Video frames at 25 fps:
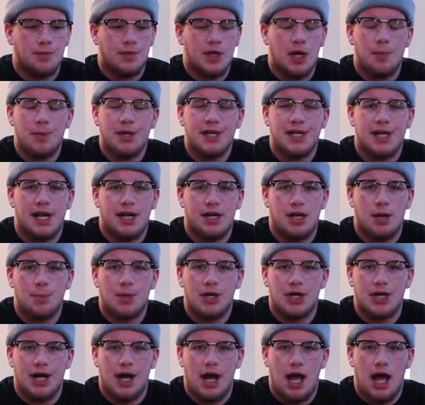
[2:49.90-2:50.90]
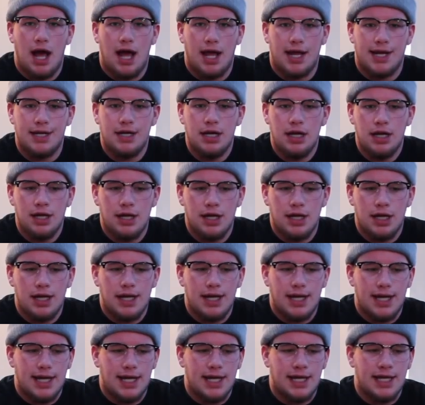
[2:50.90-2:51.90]
Coming in at number 9,
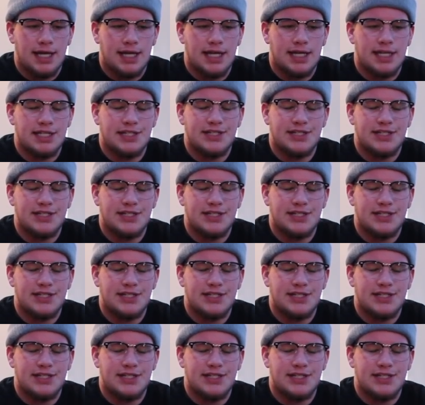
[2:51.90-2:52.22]
it